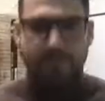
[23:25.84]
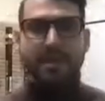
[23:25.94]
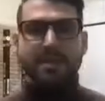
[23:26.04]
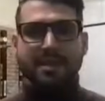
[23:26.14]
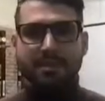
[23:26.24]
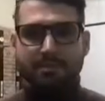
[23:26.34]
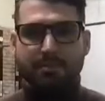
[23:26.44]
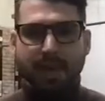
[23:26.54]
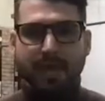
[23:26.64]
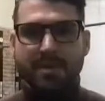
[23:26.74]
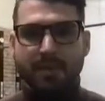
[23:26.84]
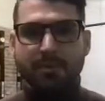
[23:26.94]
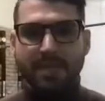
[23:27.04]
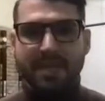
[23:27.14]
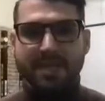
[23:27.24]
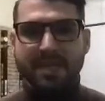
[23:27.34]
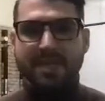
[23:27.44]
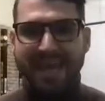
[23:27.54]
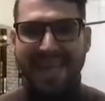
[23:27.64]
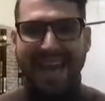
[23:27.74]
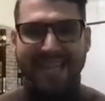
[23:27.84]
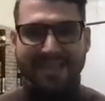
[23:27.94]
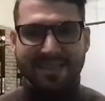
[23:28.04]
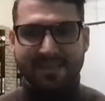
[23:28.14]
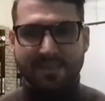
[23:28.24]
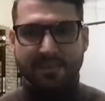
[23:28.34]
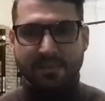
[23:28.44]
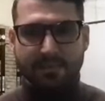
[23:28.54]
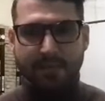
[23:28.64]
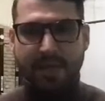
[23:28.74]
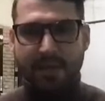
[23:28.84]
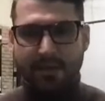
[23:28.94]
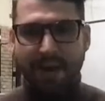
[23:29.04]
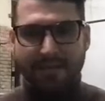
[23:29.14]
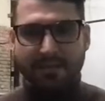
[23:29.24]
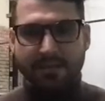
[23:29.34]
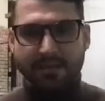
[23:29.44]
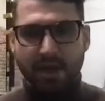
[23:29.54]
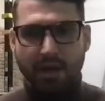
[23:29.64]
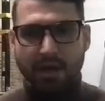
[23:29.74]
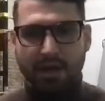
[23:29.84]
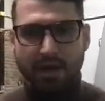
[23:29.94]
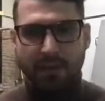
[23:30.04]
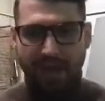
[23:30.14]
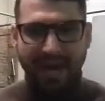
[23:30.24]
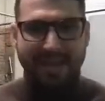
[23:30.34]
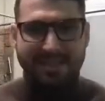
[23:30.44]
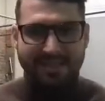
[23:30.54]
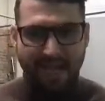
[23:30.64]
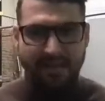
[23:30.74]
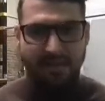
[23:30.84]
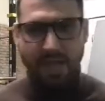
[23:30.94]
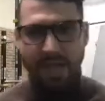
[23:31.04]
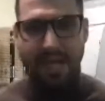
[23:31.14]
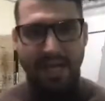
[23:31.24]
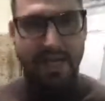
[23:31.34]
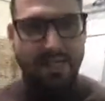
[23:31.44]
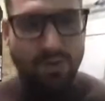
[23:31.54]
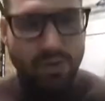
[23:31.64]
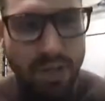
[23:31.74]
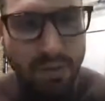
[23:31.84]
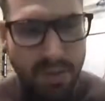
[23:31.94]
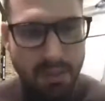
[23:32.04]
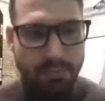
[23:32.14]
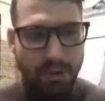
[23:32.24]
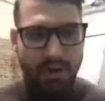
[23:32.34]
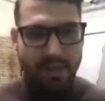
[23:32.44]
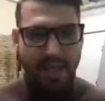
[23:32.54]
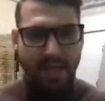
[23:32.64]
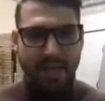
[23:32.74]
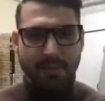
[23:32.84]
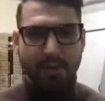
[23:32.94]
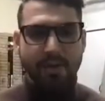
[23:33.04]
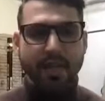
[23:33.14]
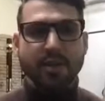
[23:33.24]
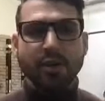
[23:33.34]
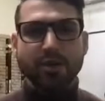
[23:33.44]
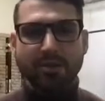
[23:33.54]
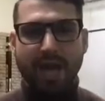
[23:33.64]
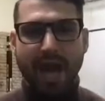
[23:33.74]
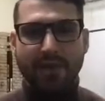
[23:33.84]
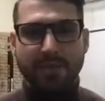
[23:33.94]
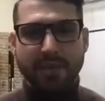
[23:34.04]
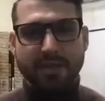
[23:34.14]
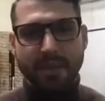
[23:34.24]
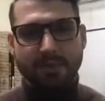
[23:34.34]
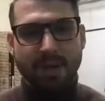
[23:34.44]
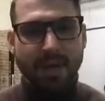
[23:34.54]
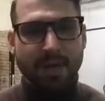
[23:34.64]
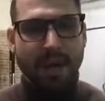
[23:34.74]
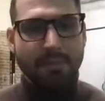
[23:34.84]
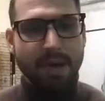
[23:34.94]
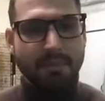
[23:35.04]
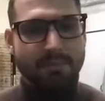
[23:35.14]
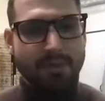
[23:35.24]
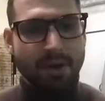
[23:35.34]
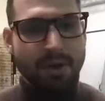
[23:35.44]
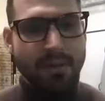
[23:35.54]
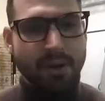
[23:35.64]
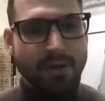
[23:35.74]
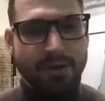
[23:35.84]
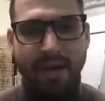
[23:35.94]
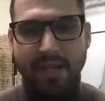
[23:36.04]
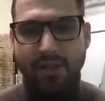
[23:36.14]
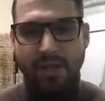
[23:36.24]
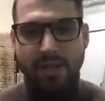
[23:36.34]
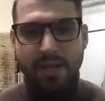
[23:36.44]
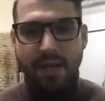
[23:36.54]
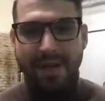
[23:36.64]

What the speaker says: some resistance against being erected, you know. And that's extremely important at that point. I know you laugh because I'm talking about erections,